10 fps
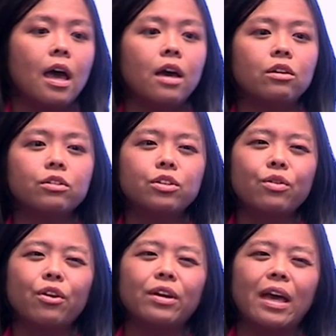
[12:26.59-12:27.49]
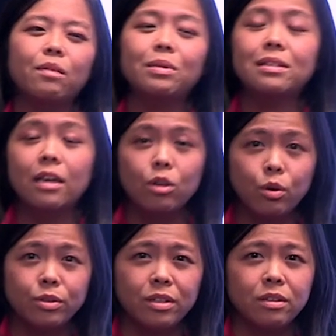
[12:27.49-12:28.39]
And also there can be
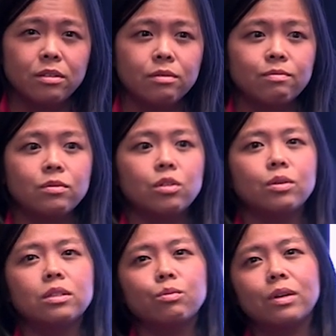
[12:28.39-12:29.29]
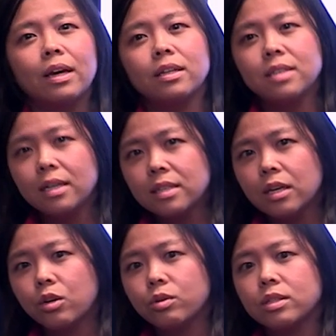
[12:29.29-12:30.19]
psychosis. So in, when I say
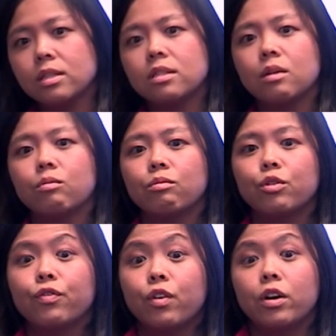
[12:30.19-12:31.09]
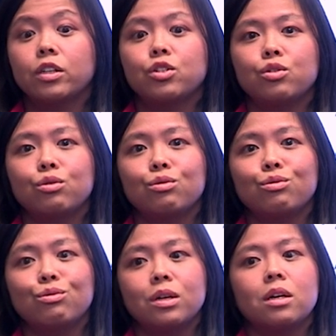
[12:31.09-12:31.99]
psychosis, I'm referring
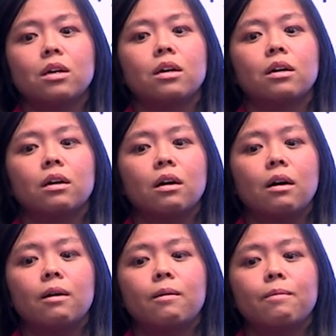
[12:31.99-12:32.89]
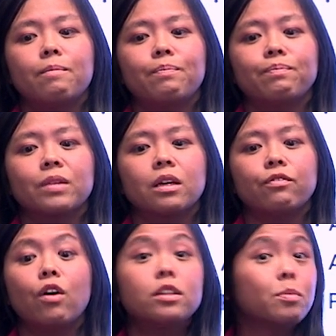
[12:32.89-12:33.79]
to um,
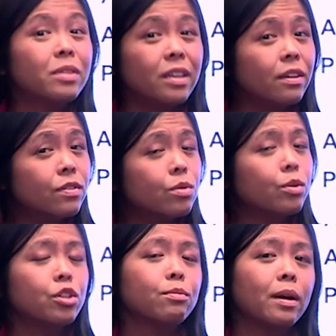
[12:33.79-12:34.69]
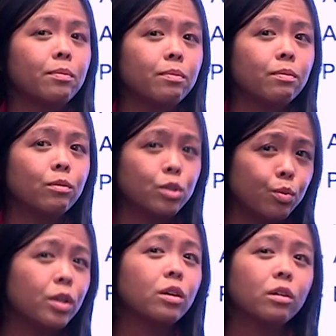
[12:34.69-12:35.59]
false beliefs, which, might, which
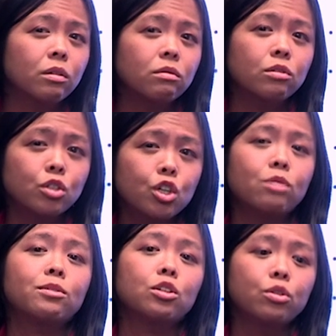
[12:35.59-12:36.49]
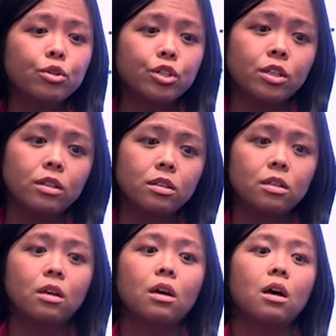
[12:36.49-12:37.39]
we term
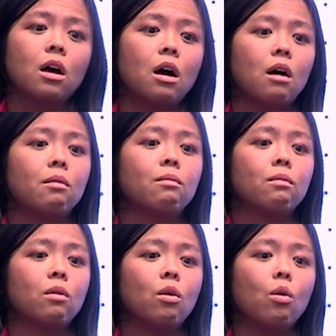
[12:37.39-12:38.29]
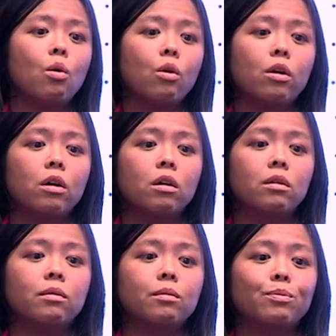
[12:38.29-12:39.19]
delusions, um,
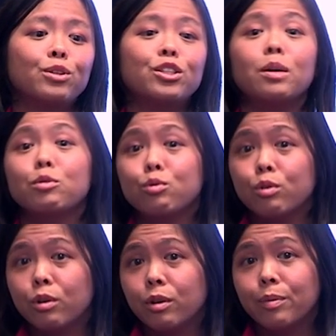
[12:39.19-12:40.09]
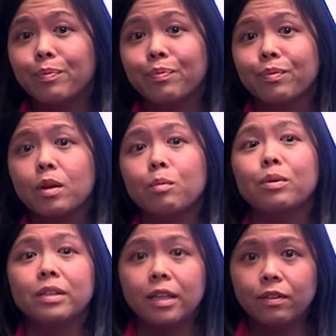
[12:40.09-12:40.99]
or perceptual
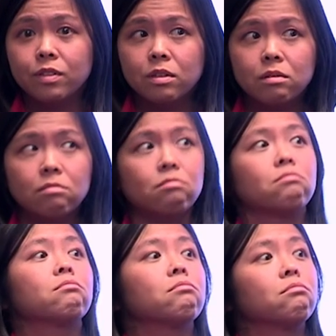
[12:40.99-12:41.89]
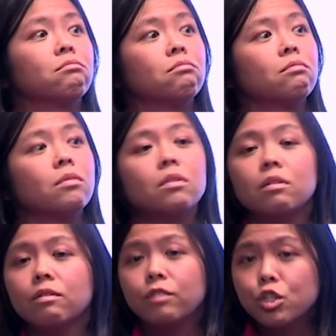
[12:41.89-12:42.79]
beliefs,
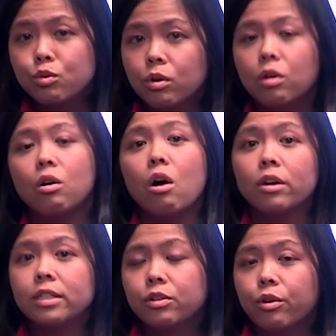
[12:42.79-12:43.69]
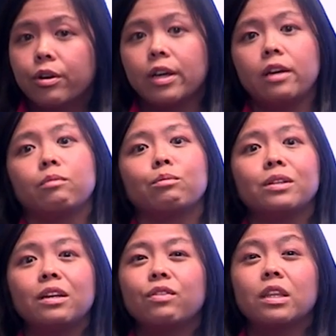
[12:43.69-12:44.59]
visual, auditory,
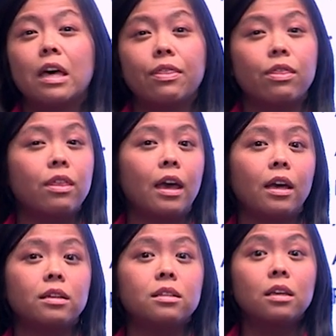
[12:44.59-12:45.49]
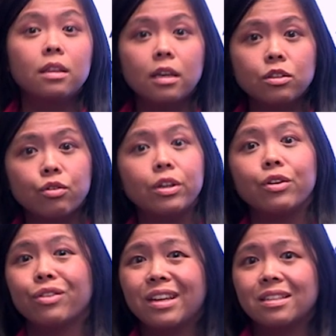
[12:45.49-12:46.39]
believing that they see things or
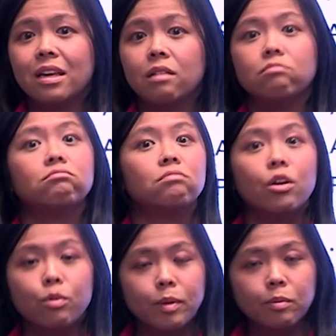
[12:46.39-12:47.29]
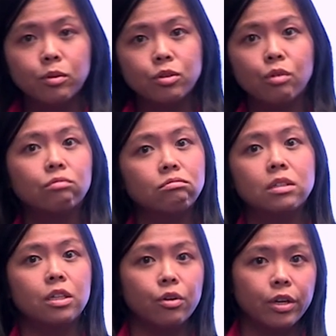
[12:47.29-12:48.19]
hear things that other people don't
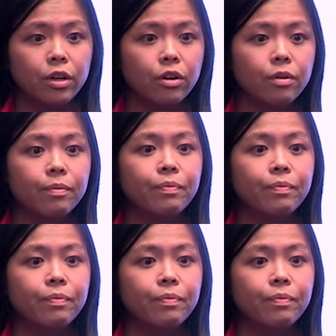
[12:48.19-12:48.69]
see or hear.